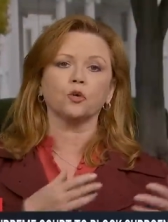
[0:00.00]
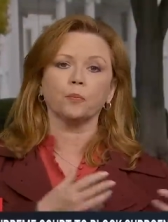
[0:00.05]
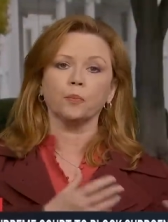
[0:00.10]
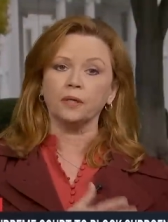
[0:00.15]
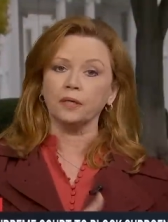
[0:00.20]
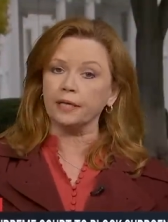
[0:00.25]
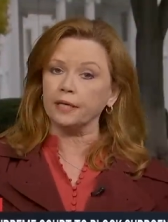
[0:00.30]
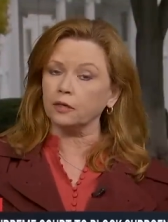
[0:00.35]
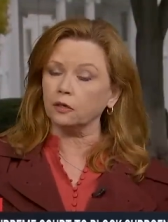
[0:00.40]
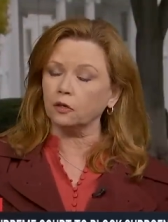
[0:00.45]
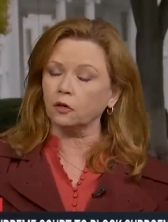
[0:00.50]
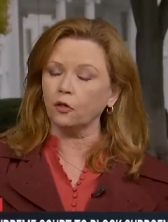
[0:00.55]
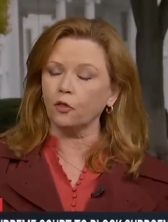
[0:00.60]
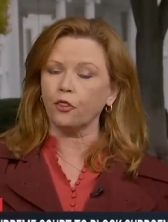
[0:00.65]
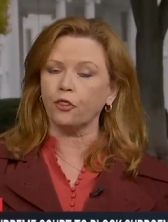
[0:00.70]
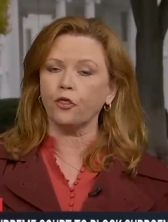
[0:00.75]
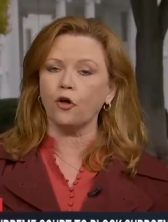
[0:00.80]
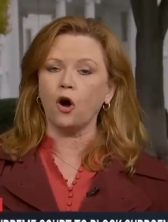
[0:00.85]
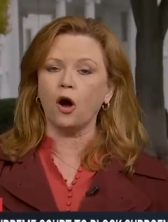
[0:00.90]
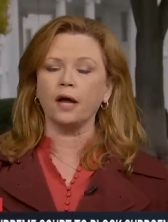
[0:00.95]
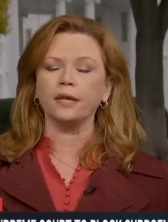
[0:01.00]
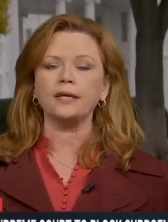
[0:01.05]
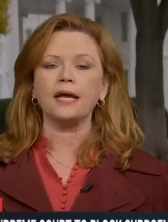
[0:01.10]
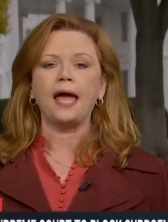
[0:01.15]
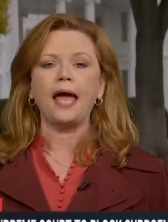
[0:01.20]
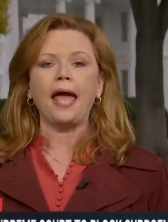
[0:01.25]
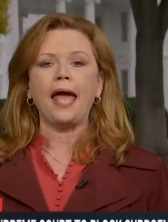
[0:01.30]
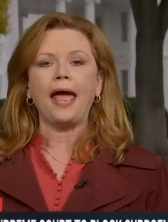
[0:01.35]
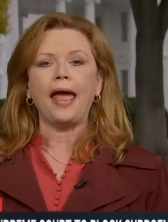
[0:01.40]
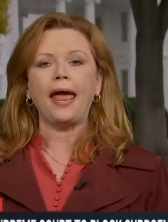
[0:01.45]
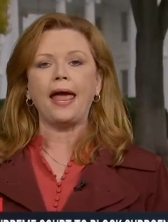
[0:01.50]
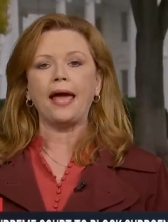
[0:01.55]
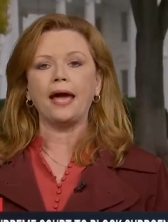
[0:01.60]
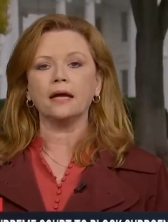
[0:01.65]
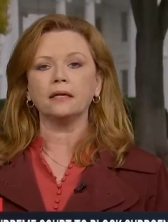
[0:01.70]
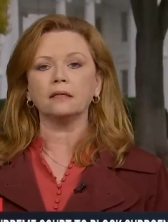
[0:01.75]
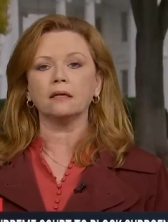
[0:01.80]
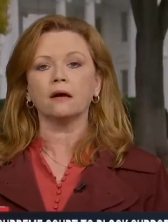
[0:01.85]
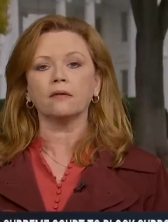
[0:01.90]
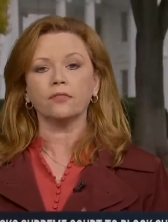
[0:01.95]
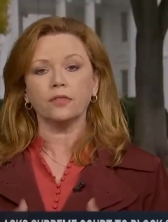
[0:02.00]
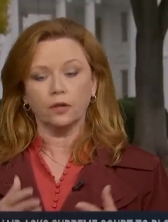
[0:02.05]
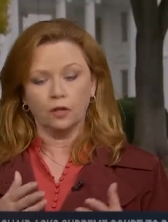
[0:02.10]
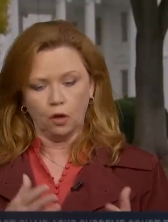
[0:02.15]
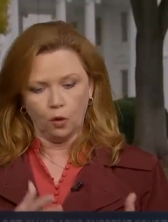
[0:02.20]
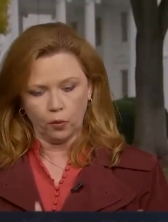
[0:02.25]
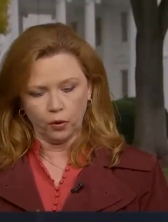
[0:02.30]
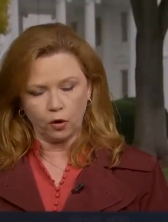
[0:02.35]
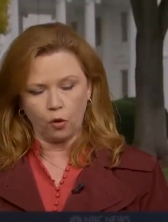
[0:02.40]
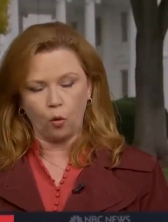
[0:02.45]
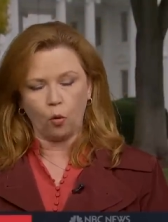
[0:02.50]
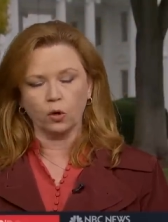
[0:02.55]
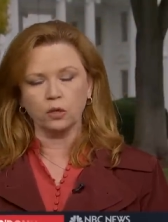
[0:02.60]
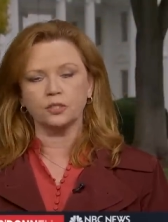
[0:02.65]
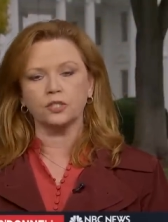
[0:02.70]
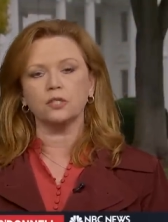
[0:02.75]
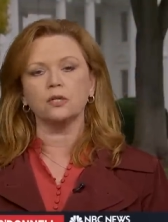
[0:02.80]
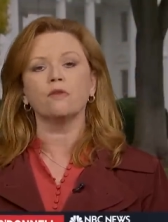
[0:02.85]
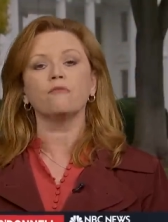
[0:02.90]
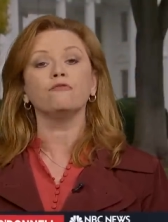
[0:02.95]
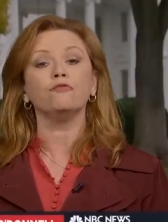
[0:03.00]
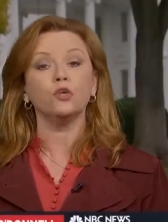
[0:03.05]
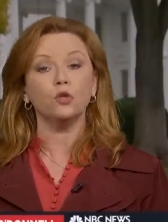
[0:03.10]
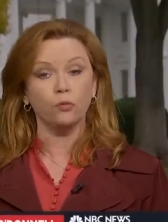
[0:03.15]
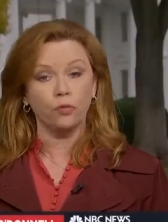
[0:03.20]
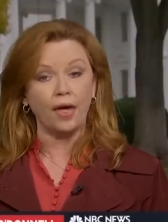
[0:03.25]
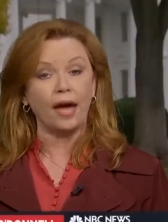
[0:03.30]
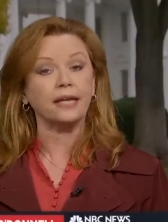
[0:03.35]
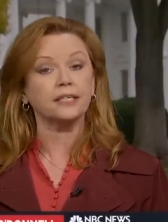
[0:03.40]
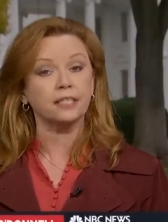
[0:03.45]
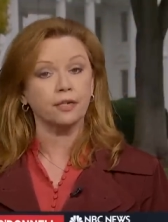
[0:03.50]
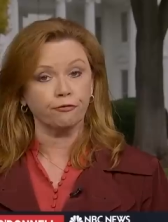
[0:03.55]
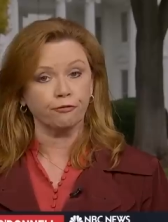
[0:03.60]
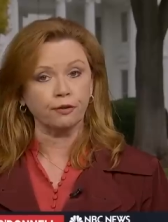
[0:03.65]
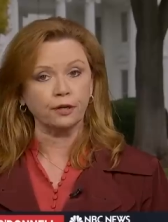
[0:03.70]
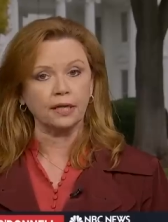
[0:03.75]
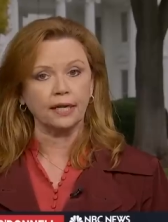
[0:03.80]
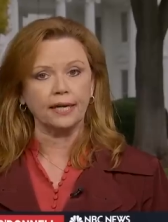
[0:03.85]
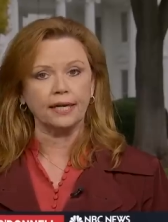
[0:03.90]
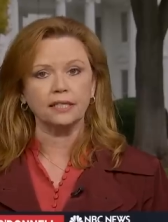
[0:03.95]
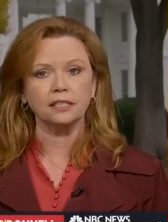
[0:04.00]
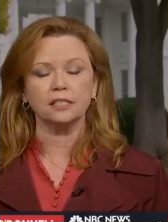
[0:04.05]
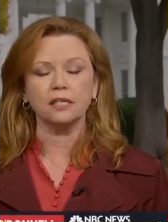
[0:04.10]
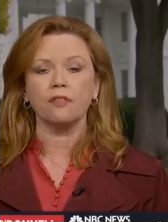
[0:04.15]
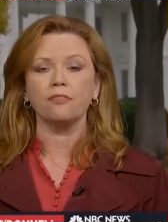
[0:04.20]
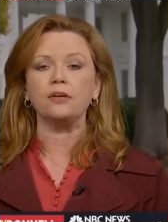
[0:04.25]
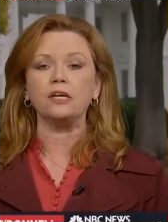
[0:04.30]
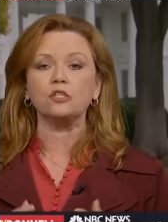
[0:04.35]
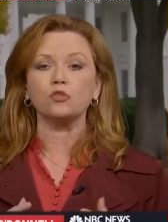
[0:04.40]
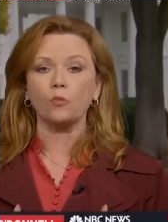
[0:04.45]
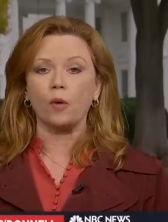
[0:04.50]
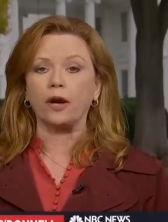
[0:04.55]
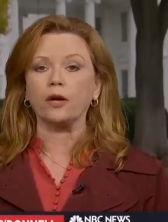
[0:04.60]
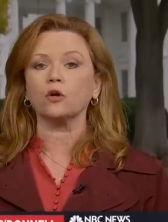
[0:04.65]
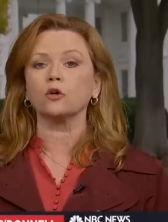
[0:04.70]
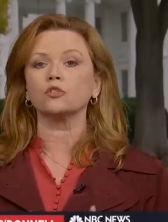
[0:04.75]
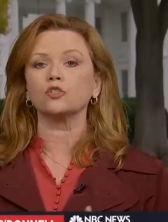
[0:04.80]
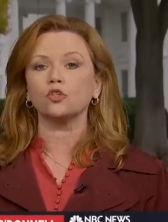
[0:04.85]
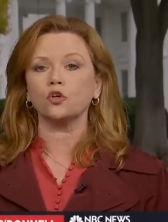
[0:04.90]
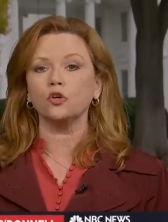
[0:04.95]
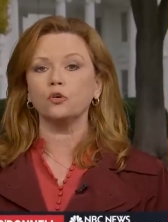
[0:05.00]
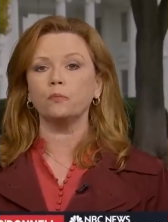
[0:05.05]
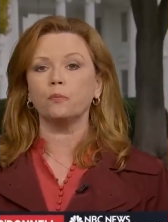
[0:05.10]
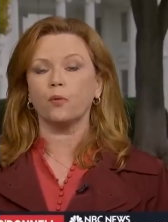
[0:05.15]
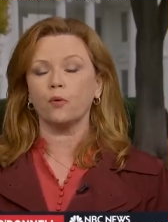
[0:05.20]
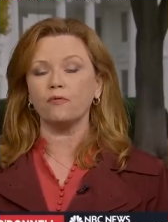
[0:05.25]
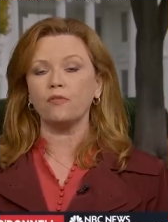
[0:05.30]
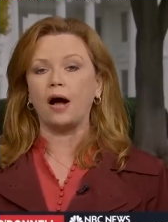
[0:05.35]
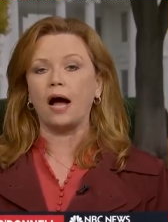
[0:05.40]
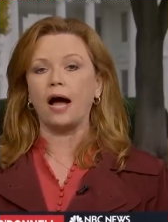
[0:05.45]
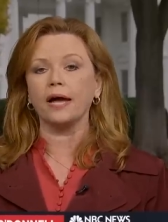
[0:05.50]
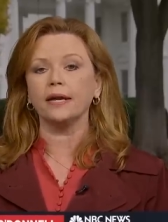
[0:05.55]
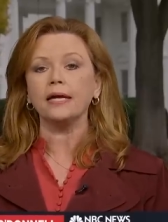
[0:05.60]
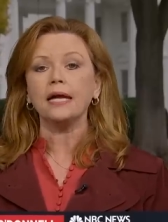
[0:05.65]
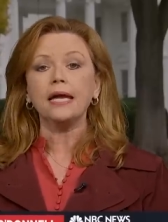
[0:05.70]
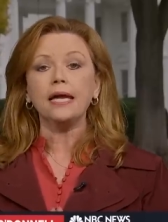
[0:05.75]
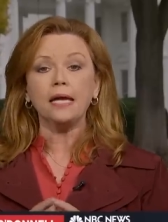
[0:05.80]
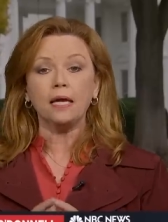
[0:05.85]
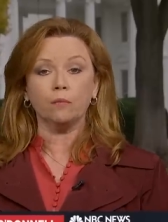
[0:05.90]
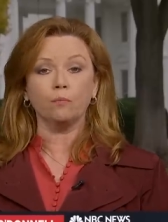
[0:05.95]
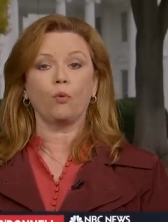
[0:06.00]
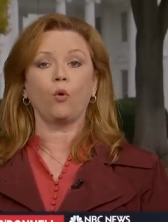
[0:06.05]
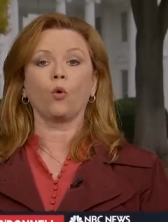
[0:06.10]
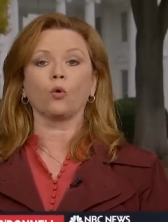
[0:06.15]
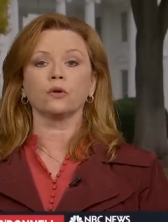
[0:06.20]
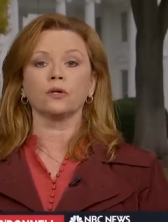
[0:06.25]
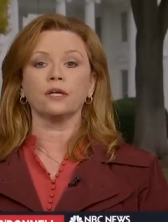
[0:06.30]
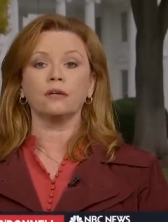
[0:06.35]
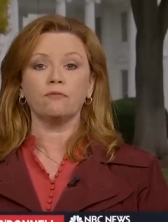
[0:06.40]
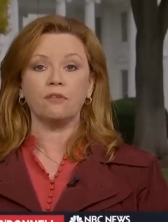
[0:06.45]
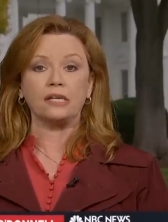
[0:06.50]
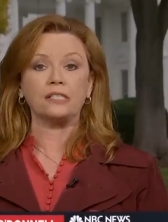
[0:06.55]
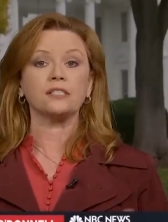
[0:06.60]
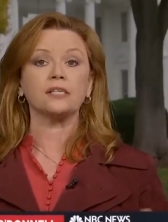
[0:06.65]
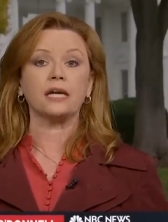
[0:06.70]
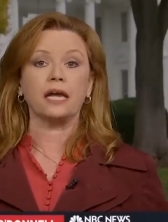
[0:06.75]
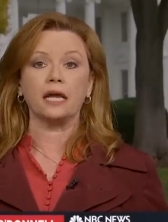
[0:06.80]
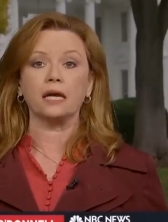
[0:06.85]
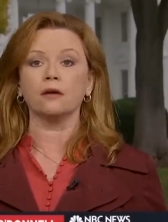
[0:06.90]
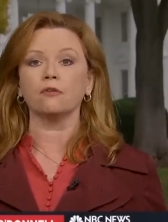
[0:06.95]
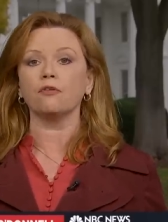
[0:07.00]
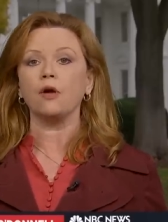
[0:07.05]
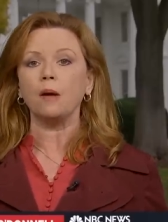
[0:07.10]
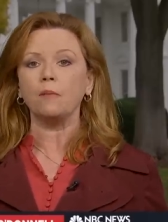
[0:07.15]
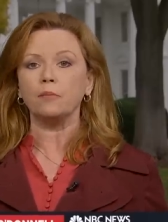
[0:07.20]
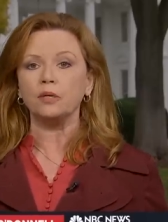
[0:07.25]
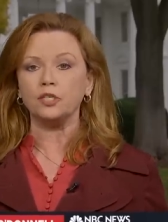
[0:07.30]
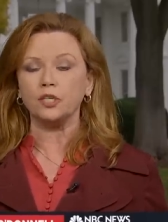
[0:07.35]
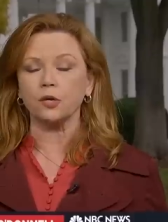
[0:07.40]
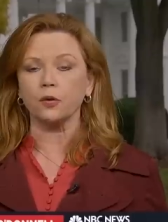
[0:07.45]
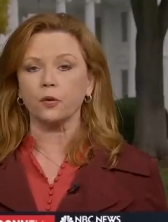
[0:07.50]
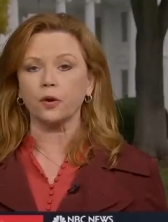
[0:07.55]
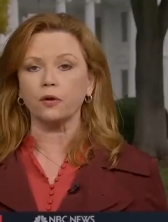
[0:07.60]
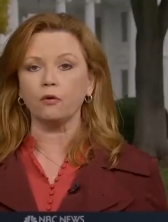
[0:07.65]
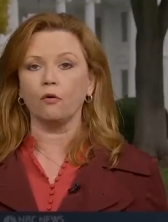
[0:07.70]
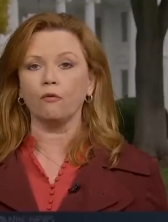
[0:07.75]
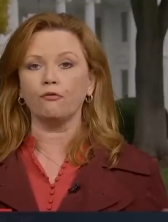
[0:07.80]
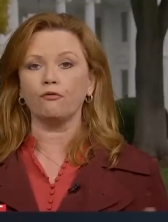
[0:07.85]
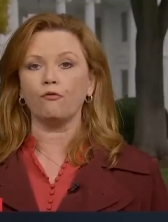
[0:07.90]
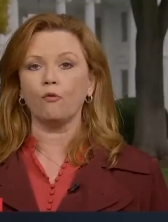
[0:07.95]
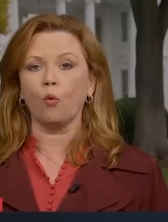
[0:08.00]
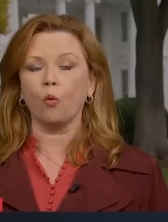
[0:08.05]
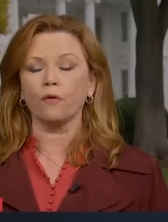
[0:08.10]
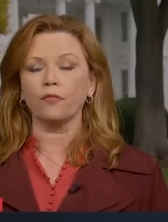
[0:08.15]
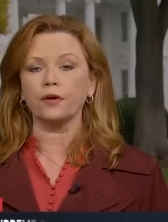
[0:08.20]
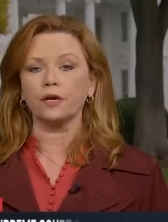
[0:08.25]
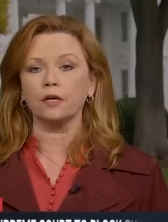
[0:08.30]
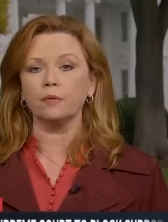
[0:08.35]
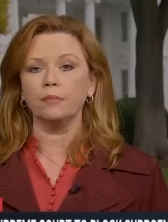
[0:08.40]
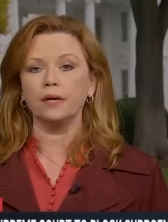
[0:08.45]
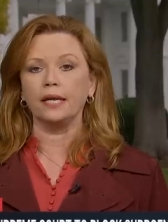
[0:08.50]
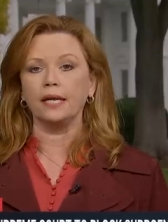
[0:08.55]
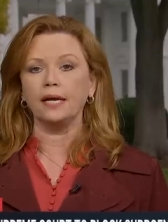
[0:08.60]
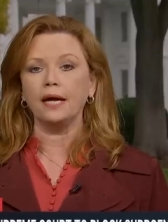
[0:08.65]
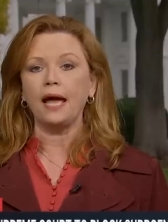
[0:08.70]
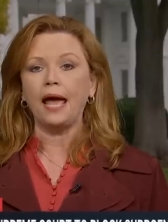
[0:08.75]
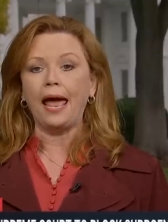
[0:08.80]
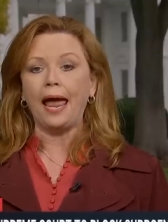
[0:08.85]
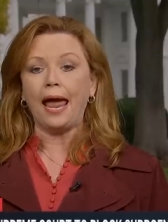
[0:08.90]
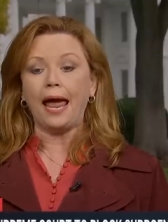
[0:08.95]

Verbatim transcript: or political thought. And the lower court viewed that differently and said these records could provide important investigative material for the committee.